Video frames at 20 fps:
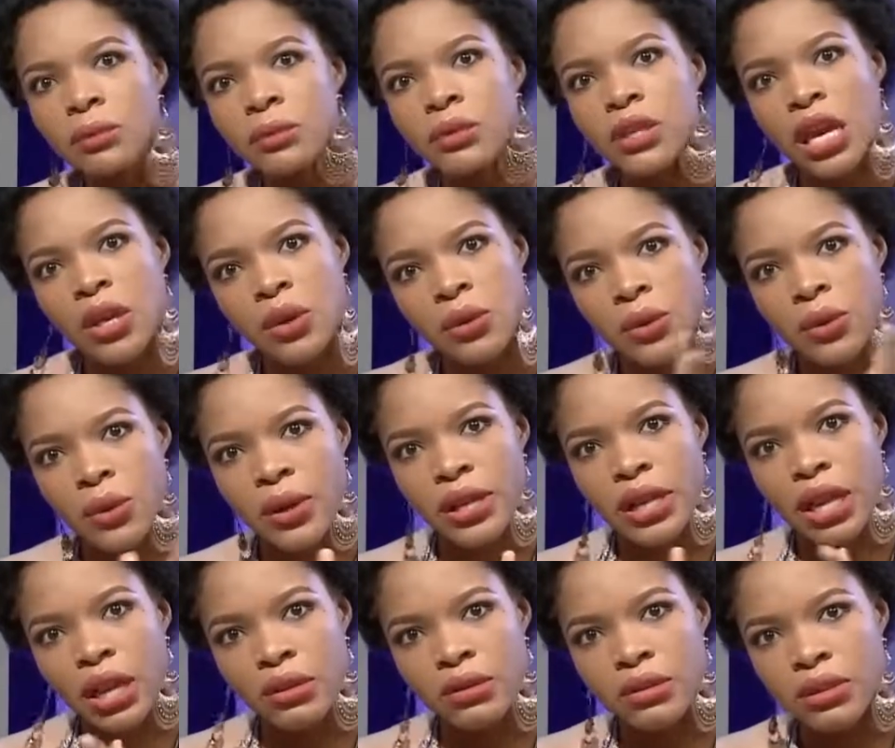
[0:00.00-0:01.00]
are you going
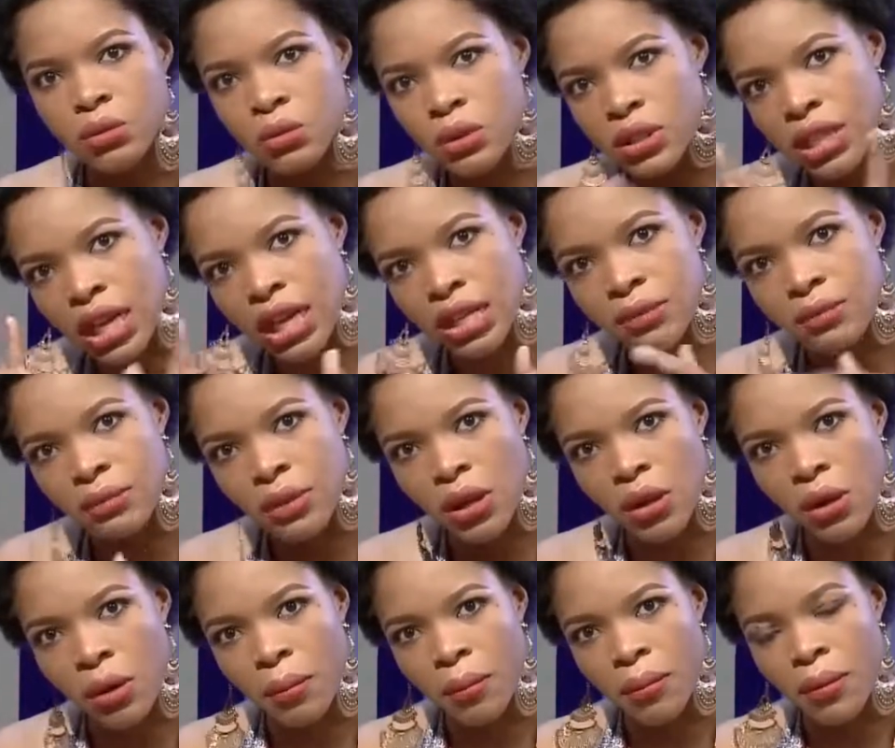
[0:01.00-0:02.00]
out with that
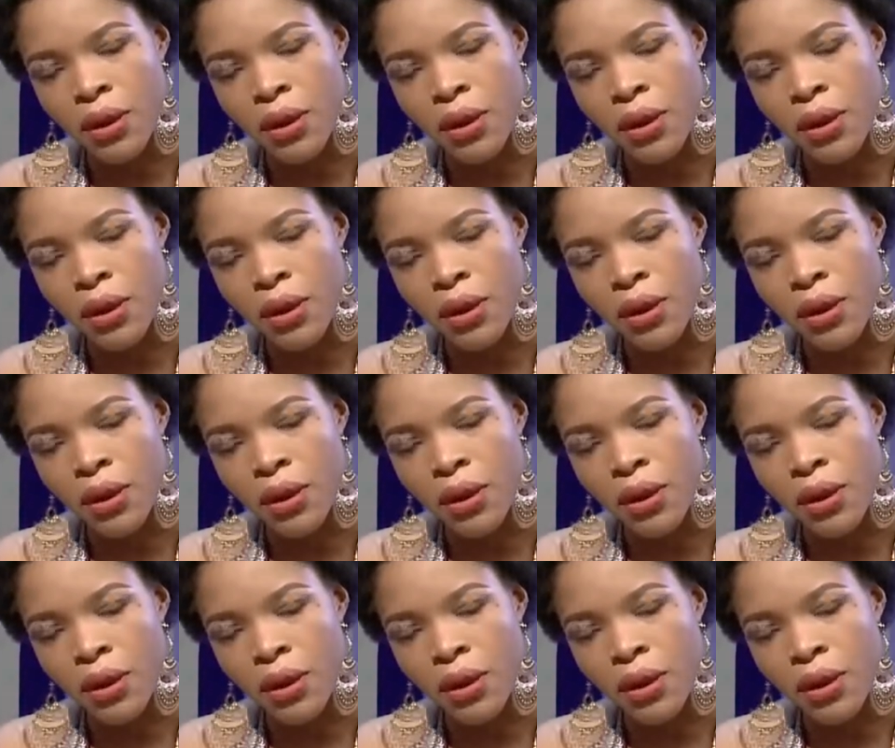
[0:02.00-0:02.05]
makeup?